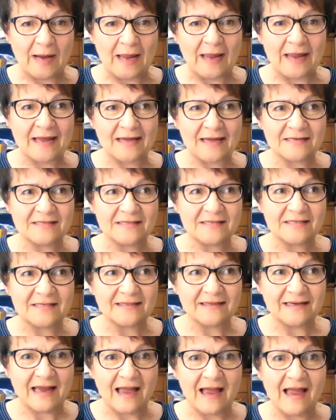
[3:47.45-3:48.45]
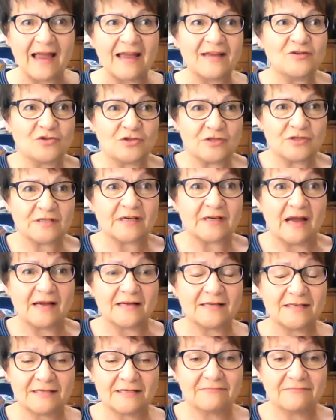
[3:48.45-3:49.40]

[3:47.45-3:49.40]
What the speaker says: and I got